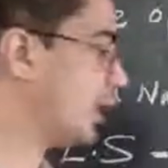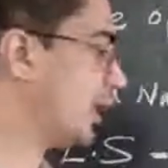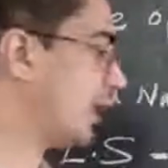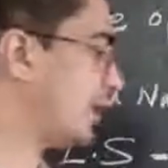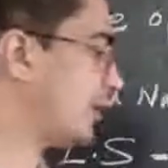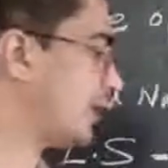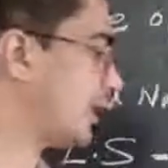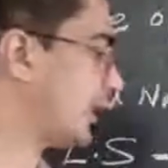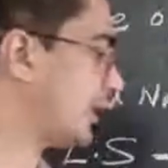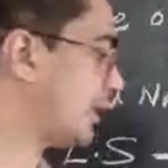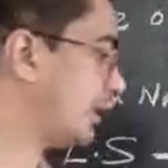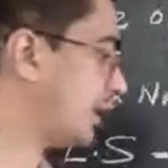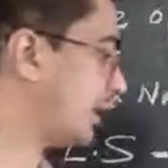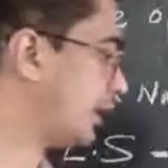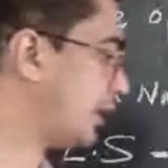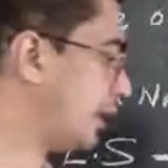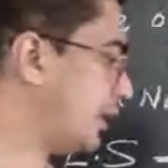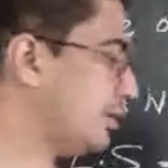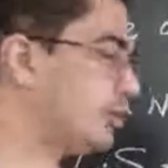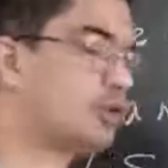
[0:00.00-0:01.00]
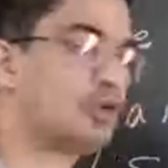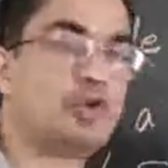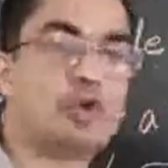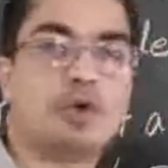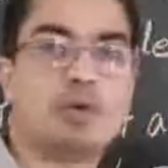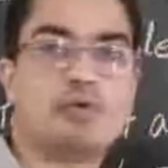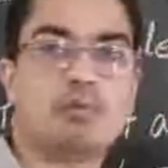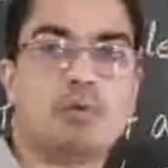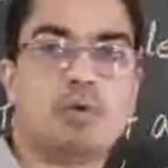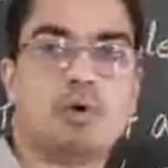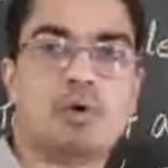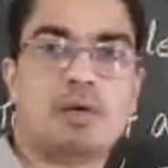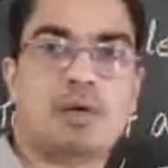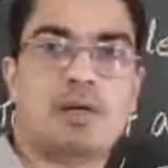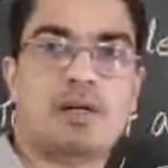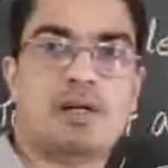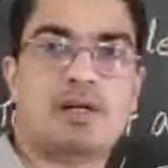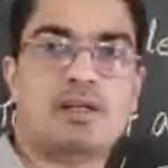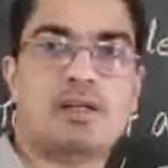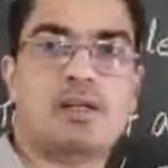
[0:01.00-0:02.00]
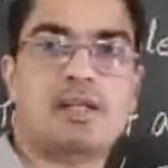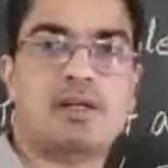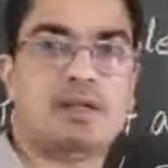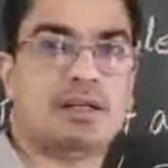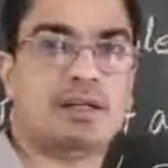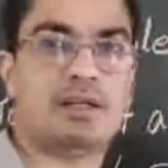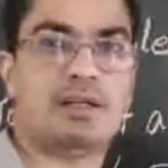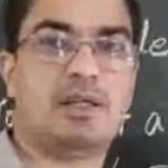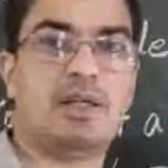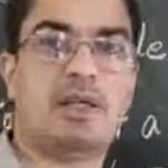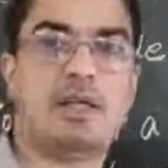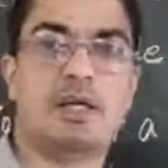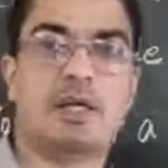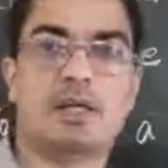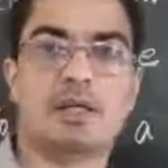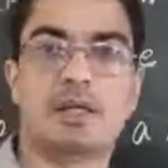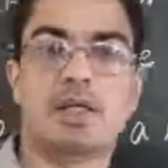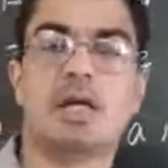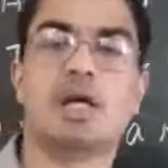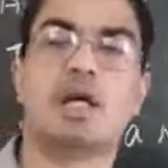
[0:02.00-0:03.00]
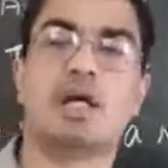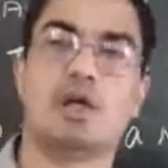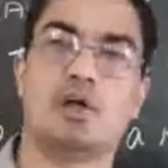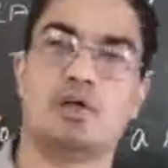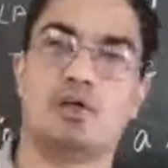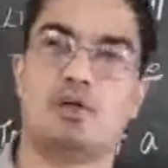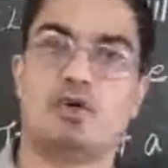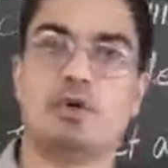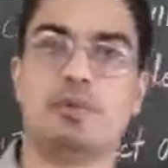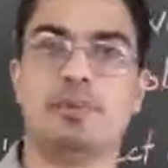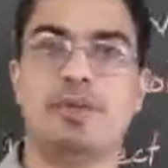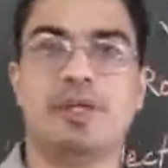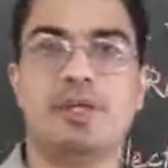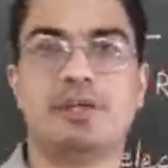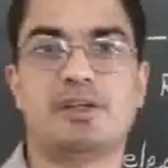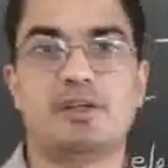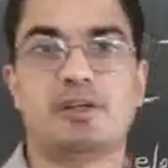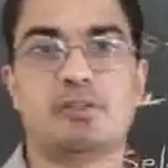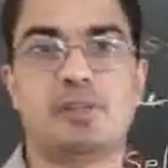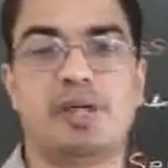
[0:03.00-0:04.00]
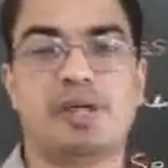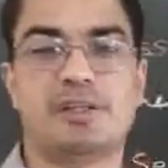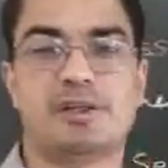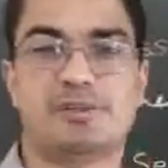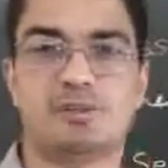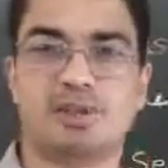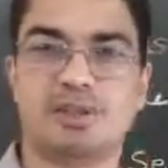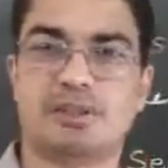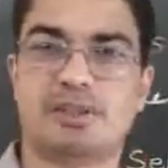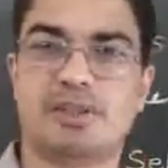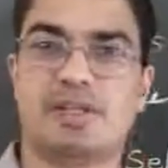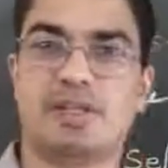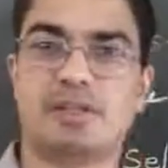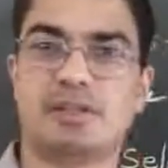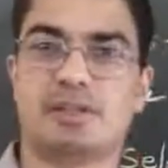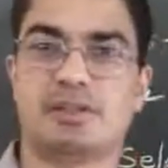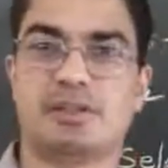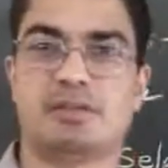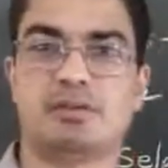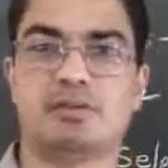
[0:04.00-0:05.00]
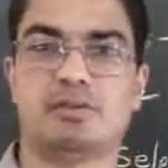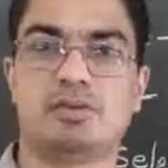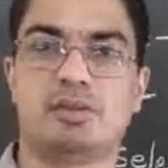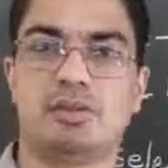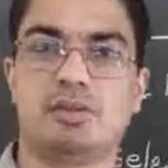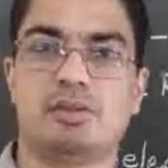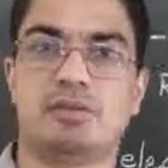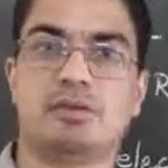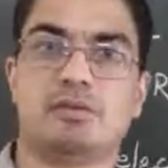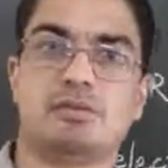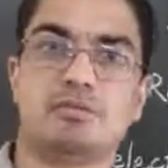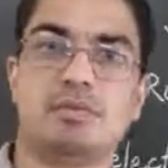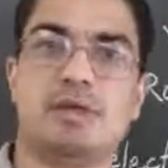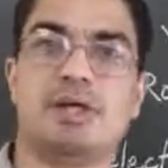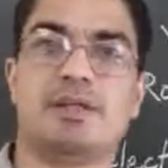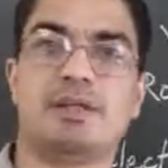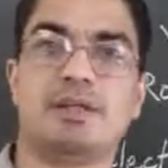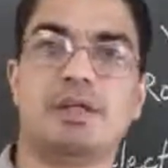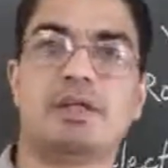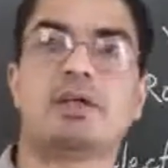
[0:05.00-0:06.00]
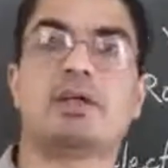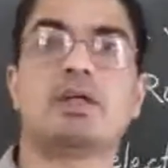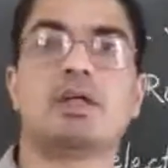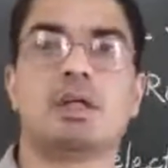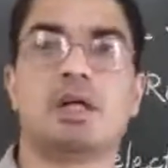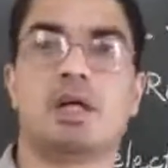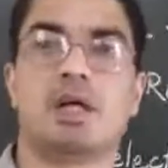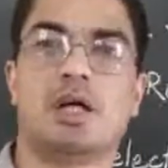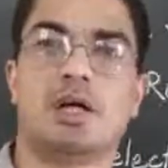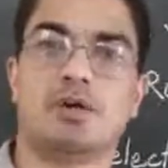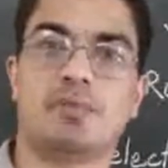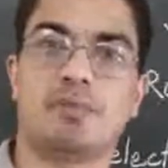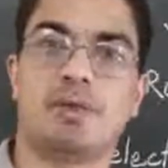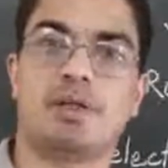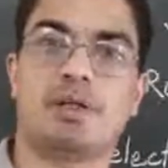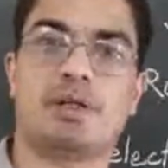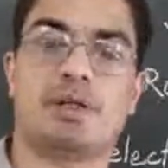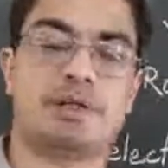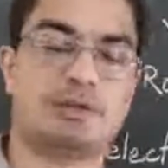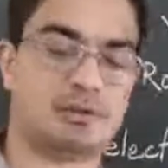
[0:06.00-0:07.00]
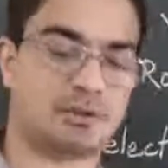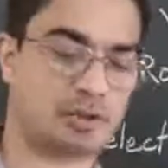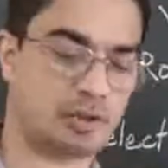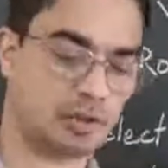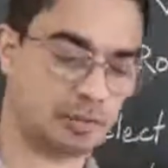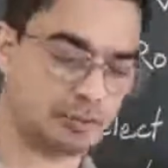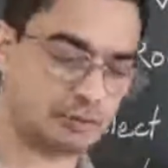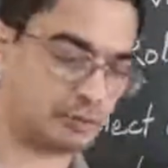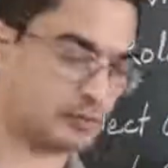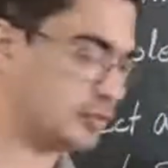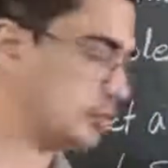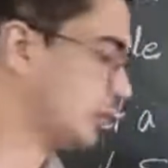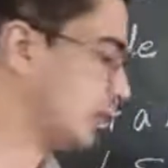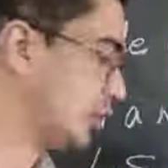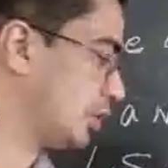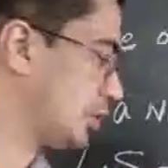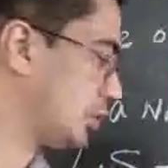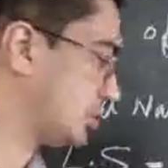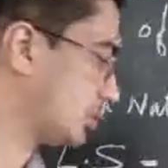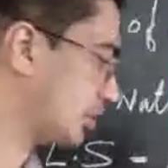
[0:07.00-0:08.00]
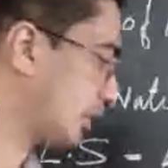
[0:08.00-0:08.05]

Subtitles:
And then again 12 more are there. They are nominated by the president, by the government and so on.